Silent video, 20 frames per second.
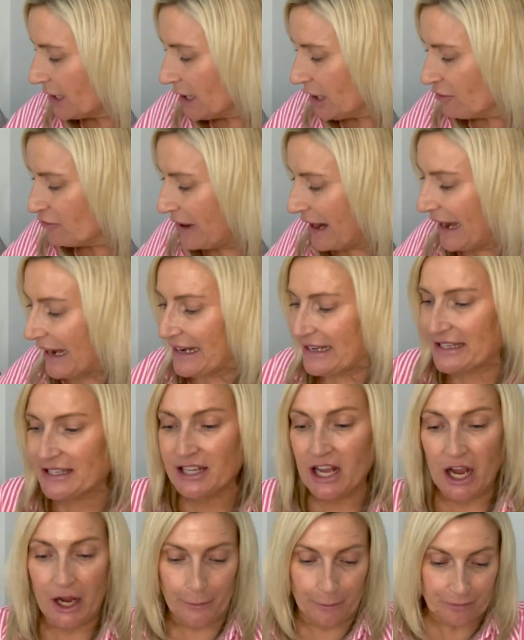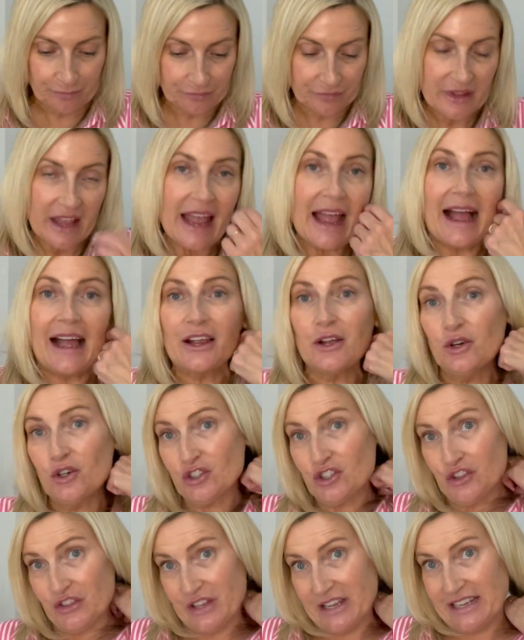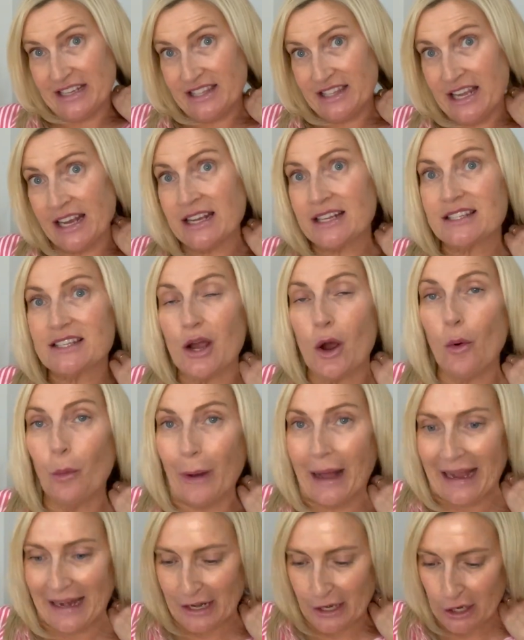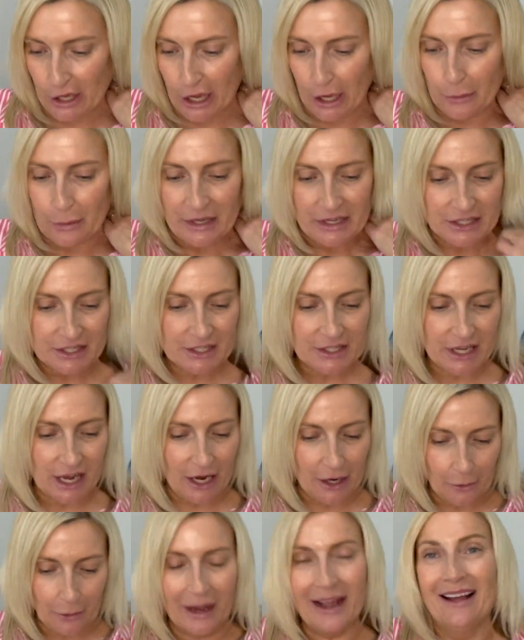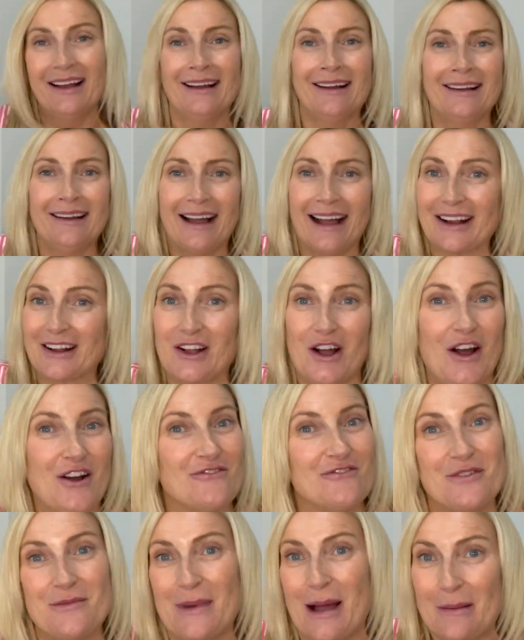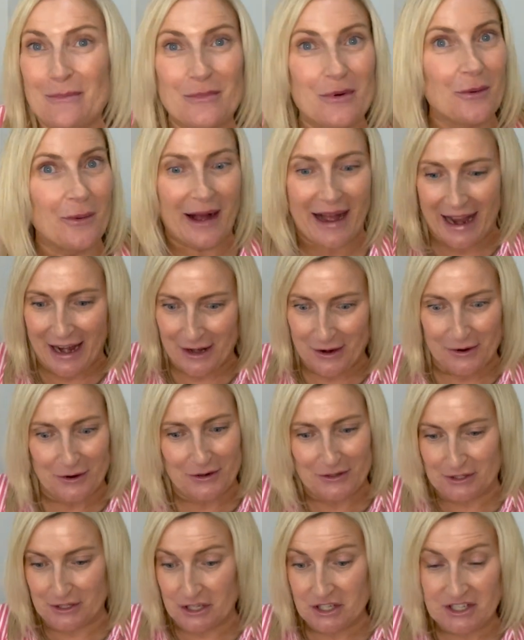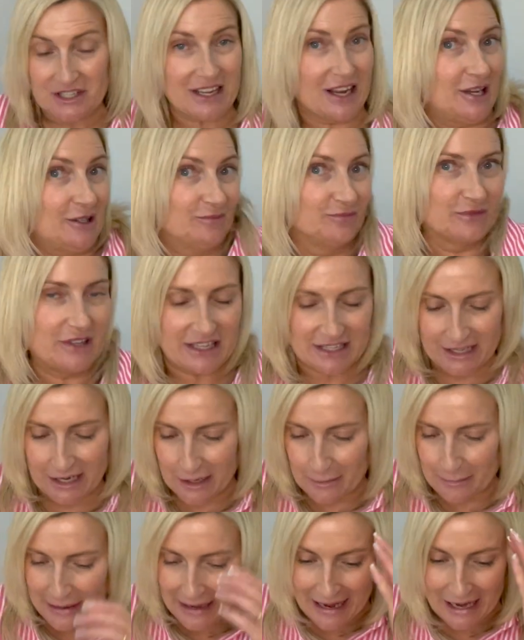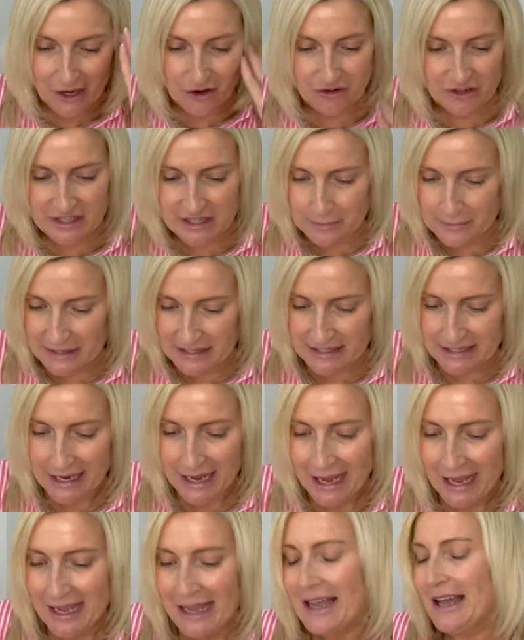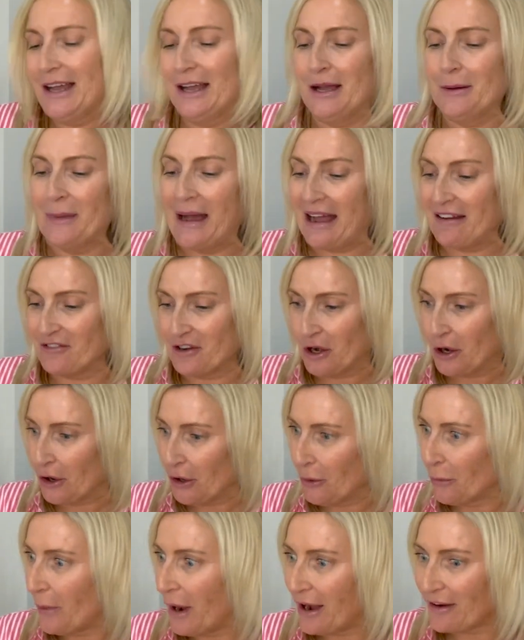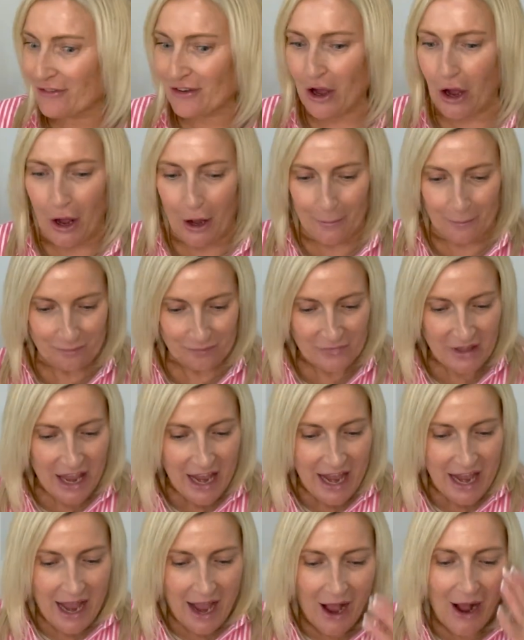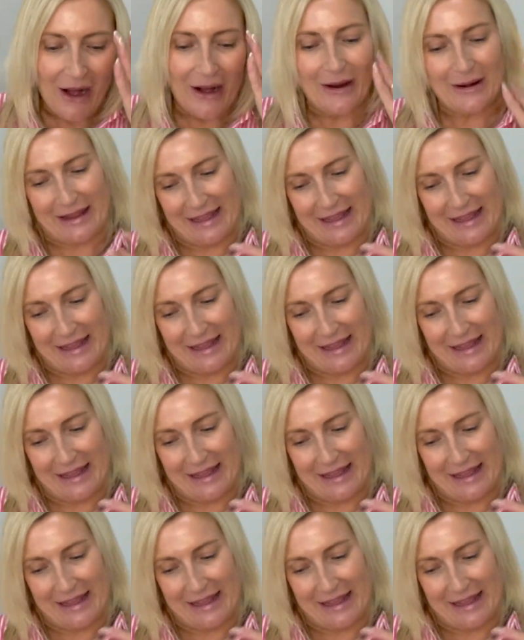Right, so I ordered these things a while ago, so I can't remember what I ordered, so it's going to be like Christmas having a look what I've got. Oh